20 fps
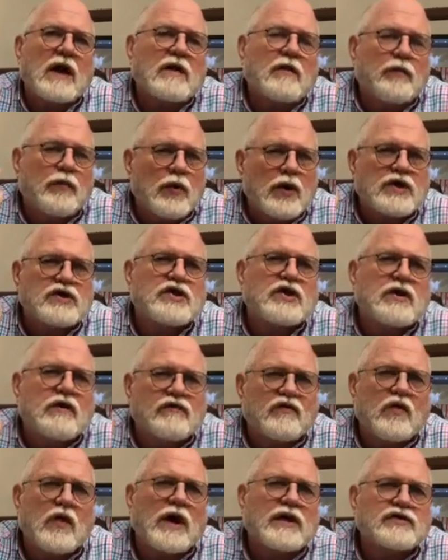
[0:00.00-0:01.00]
preaching
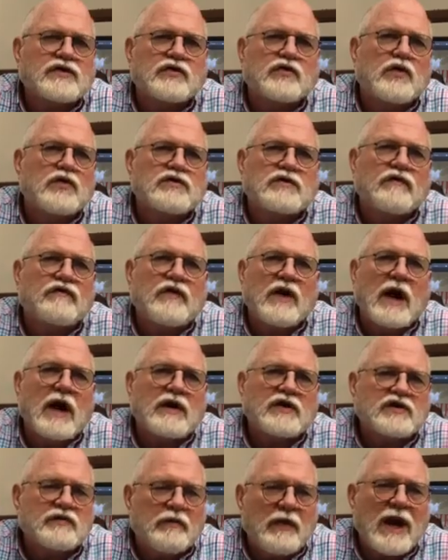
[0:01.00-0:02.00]
of Christ crucified
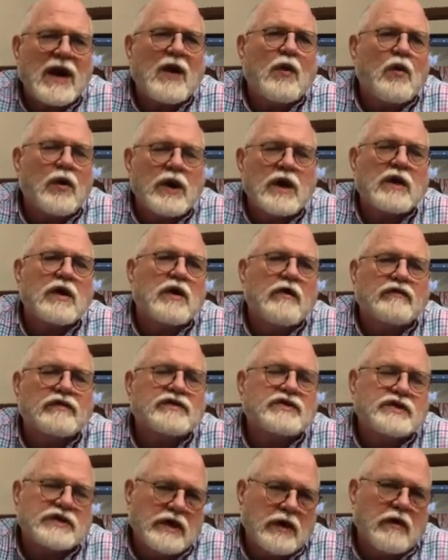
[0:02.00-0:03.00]
is power in and of
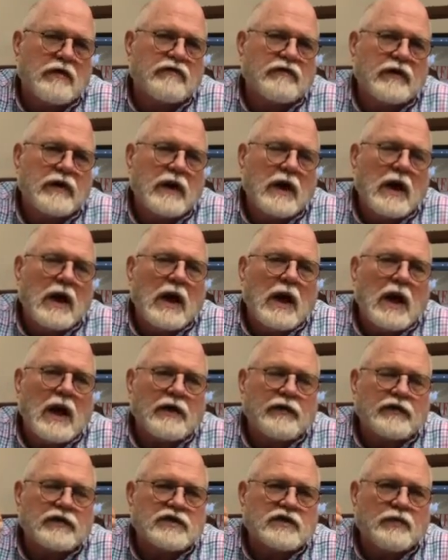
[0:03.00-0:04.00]
itself,
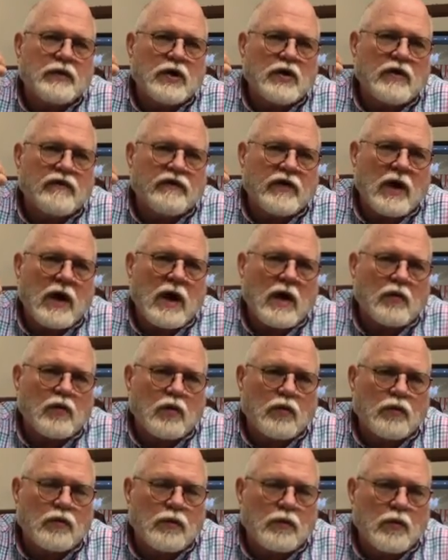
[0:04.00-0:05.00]
and that the Spirit of
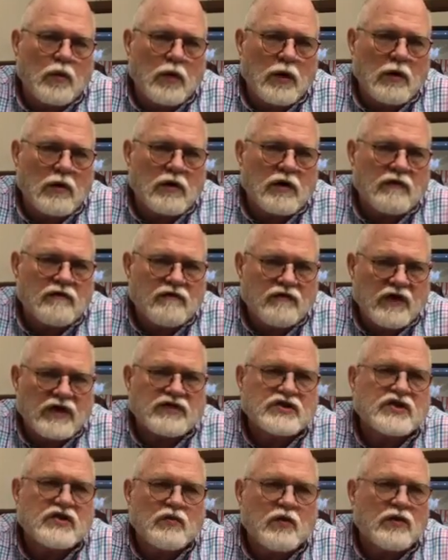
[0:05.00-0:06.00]
God will
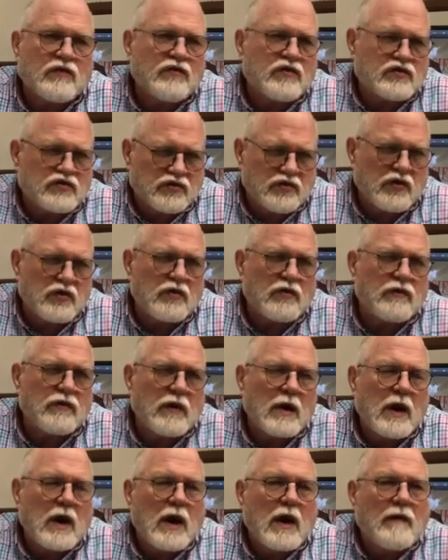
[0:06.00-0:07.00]
convince someone of the truth,
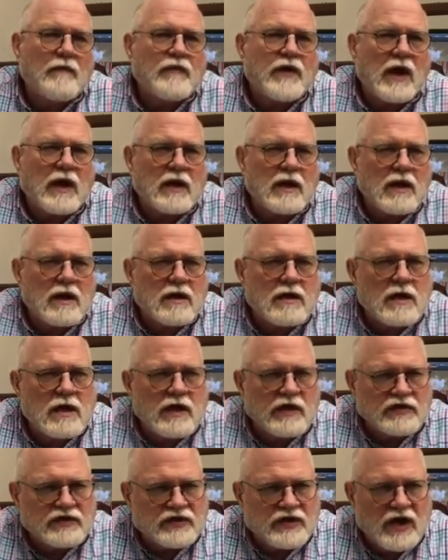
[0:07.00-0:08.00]
that in
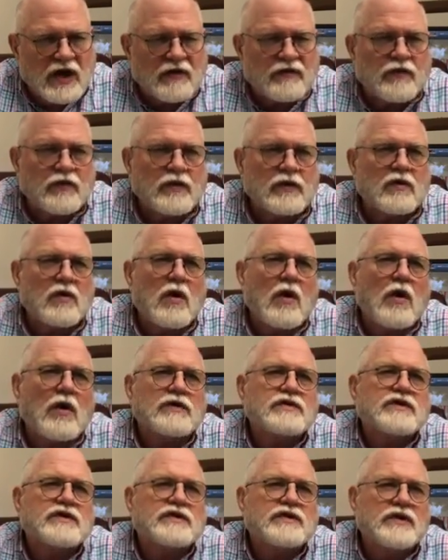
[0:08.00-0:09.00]
his death on the
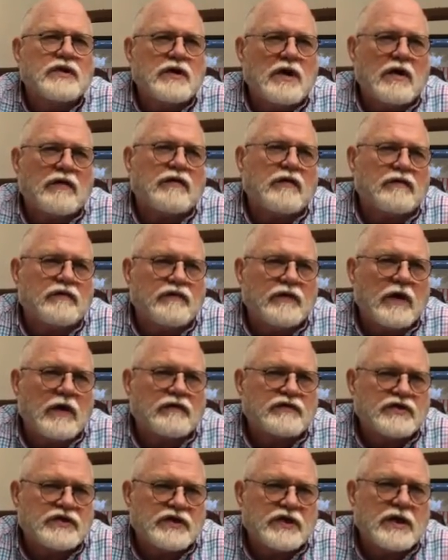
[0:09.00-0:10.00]
cross is the death
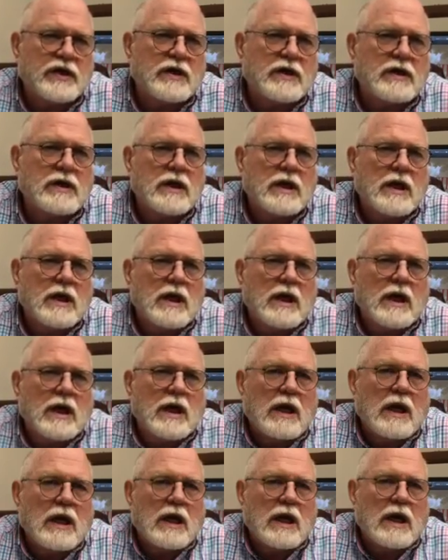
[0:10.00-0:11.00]
of sin
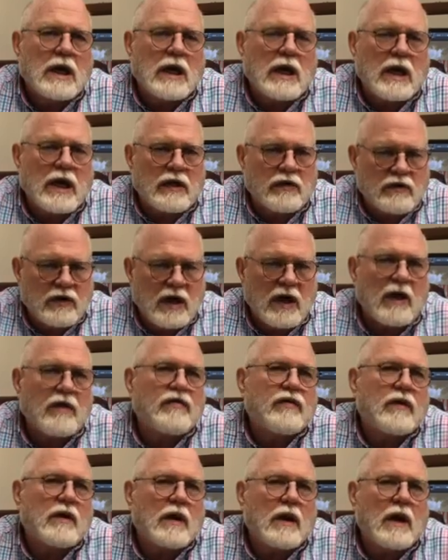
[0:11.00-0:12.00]
and
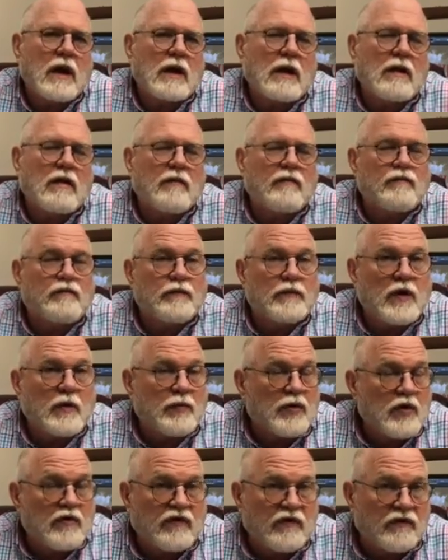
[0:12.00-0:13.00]
death. And the
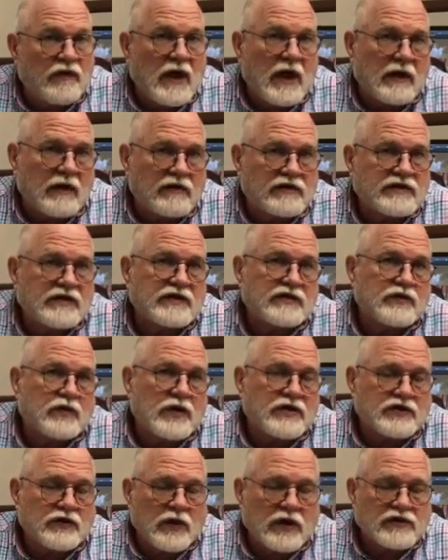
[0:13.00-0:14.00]
proof of that is his
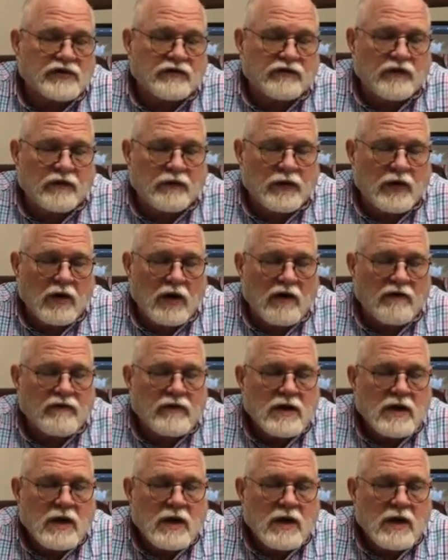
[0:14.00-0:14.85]
resurrection from the grave.